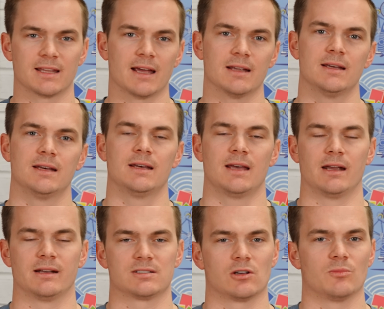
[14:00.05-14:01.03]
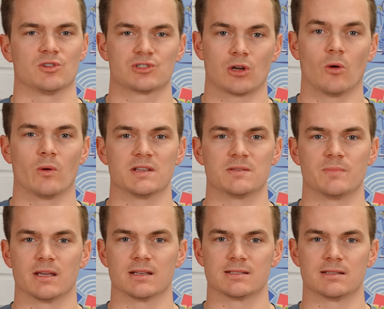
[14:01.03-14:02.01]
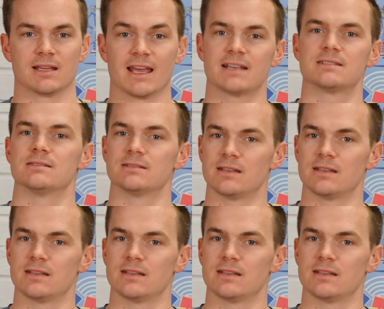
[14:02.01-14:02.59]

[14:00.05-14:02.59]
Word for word: that, and it's almost always because the guess is